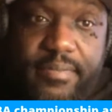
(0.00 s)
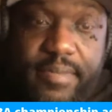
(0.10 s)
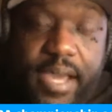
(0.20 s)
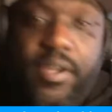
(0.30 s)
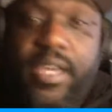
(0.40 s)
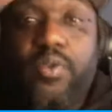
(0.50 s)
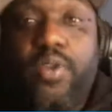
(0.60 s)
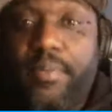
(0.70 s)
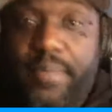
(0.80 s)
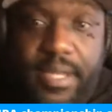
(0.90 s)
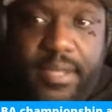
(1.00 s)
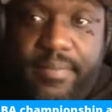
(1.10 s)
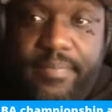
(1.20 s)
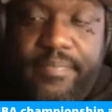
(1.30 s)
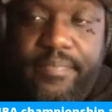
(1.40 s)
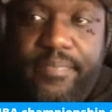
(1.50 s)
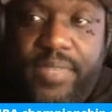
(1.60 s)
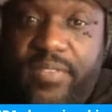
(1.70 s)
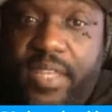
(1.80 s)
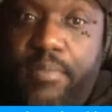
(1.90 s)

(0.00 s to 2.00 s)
I don't care who they're playing. If they